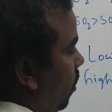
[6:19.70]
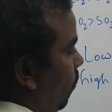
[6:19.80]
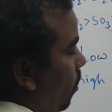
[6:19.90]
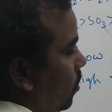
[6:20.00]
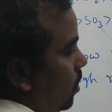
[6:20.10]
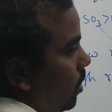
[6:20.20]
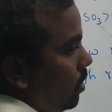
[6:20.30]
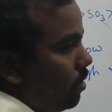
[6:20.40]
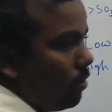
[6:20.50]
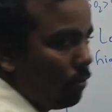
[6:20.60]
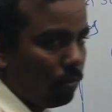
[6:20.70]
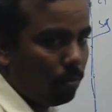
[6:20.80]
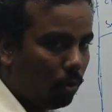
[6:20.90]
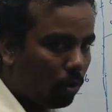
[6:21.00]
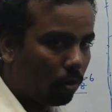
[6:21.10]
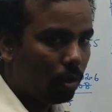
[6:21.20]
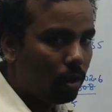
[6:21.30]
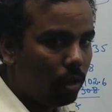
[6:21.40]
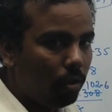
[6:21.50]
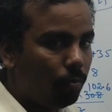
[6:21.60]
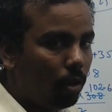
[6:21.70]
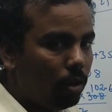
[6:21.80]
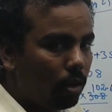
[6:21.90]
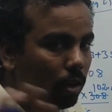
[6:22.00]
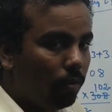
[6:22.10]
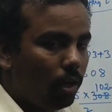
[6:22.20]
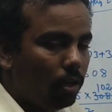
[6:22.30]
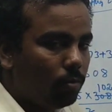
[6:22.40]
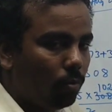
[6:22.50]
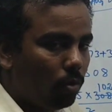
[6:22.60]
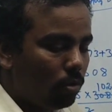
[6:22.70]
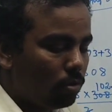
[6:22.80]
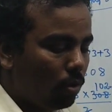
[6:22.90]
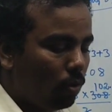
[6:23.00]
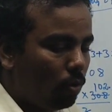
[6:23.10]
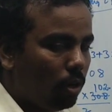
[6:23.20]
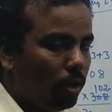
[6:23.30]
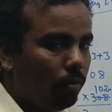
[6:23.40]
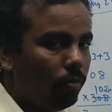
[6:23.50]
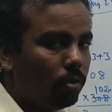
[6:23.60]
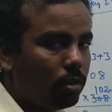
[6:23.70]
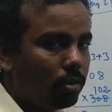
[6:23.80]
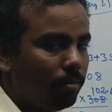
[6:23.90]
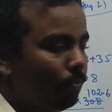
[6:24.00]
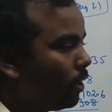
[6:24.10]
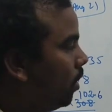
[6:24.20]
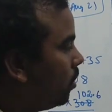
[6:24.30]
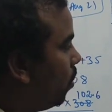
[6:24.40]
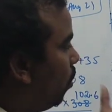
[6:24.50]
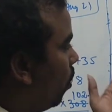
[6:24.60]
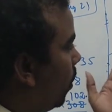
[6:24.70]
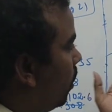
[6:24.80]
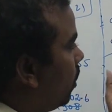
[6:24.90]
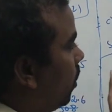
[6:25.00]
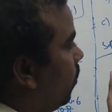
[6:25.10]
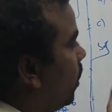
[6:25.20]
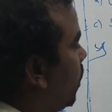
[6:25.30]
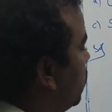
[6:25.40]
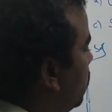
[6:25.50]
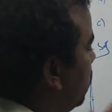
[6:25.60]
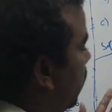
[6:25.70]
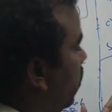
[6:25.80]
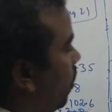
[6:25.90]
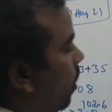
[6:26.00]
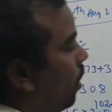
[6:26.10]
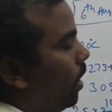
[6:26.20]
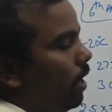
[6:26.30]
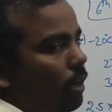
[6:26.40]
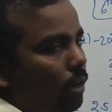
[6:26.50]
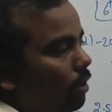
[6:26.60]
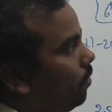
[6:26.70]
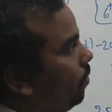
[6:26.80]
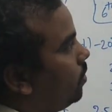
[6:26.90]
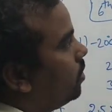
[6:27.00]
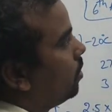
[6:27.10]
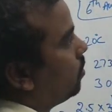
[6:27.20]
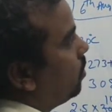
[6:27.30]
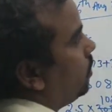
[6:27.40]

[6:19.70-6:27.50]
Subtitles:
diffusion is more. If molecular weight is more, slowly diffuses. So low molecular weight gases have high rate of diffusion.